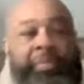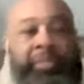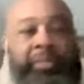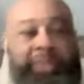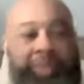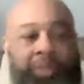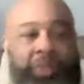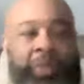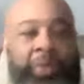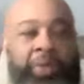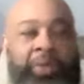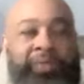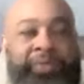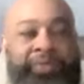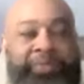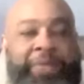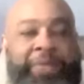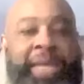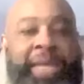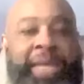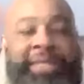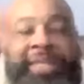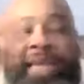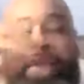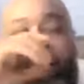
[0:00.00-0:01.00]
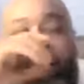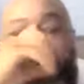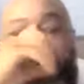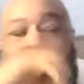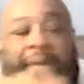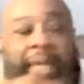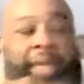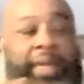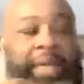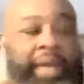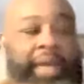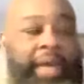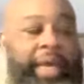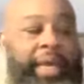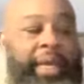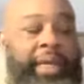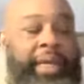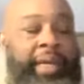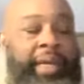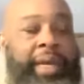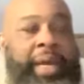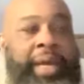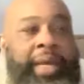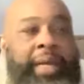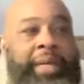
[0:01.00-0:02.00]
sort of maintaining
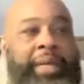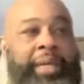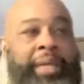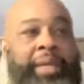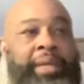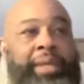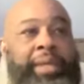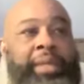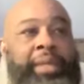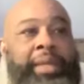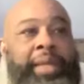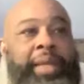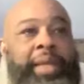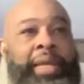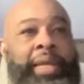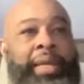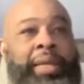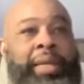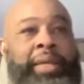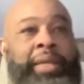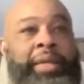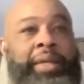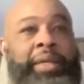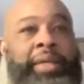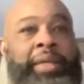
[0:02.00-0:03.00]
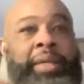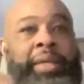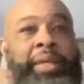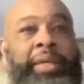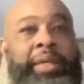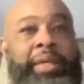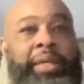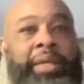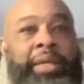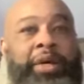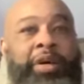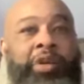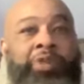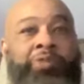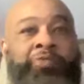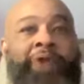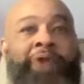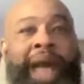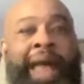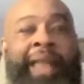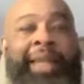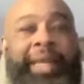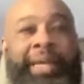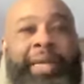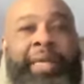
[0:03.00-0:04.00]
and
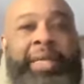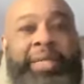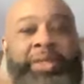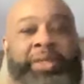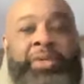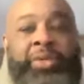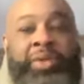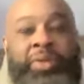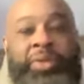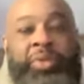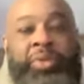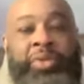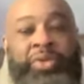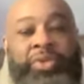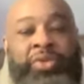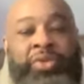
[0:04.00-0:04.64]
corralling us on